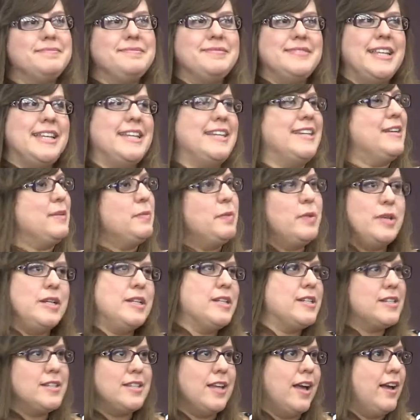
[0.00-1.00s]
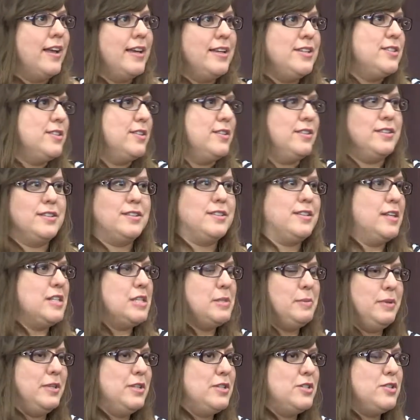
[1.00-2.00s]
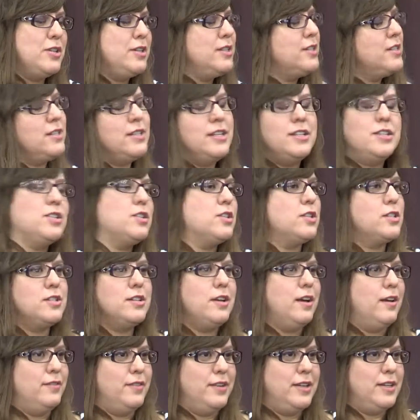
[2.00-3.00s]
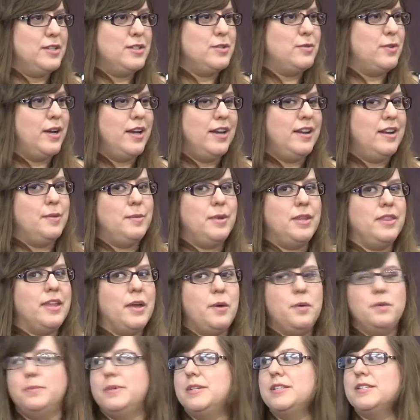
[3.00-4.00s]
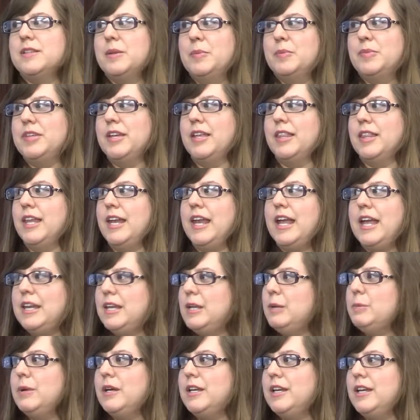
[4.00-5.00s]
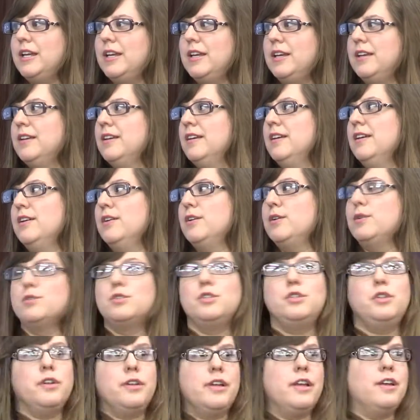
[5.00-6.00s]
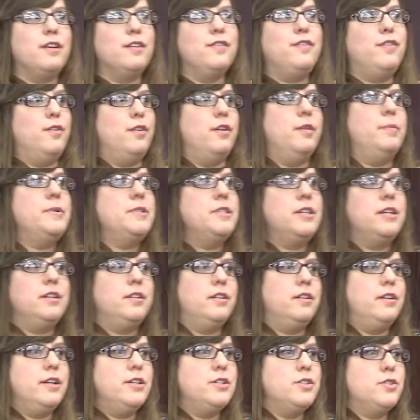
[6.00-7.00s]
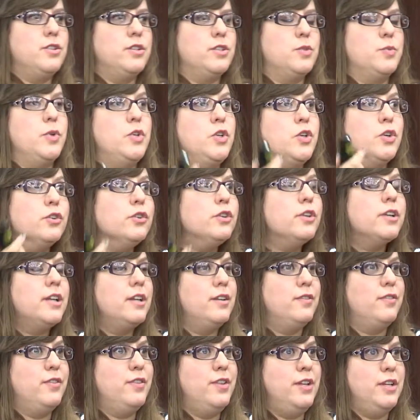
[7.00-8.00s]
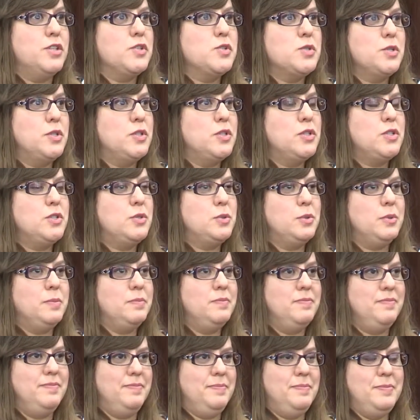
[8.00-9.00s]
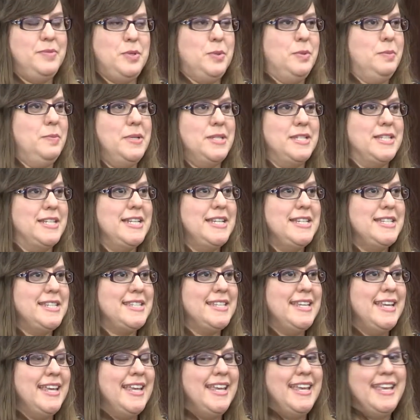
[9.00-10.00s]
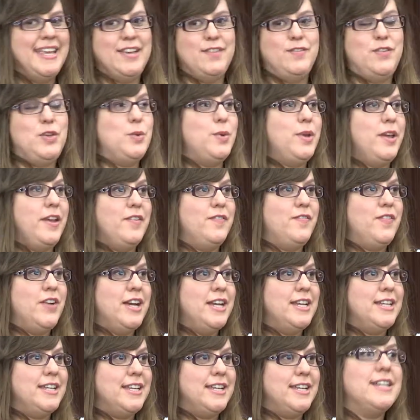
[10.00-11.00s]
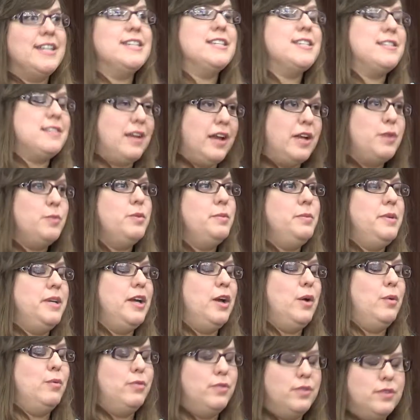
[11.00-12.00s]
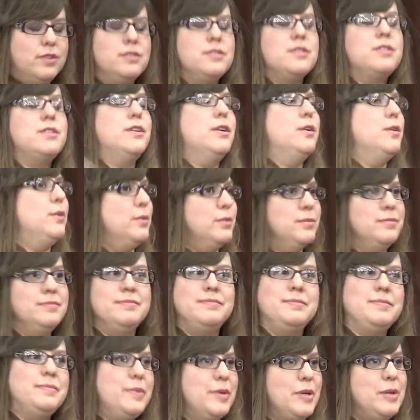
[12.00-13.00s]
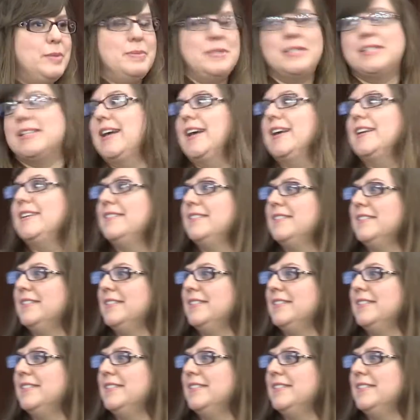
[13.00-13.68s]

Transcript: like putting a sign to the accessible entrance, that's just obvious, right? I mean, that would be something that anybody who's looking for a particular entrance, when you're looking for the entrance to a business, if you can't find a sign would be helpful. So put up a sign.